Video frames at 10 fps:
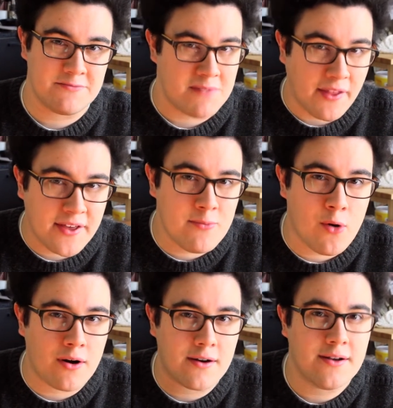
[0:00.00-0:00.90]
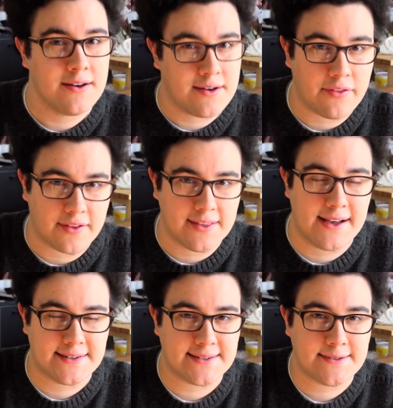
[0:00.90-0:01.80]
Nothing more, nothing
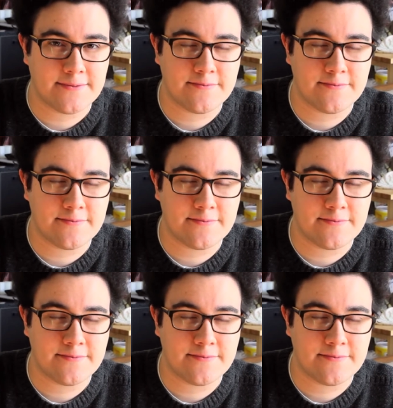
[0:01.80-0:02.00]
less.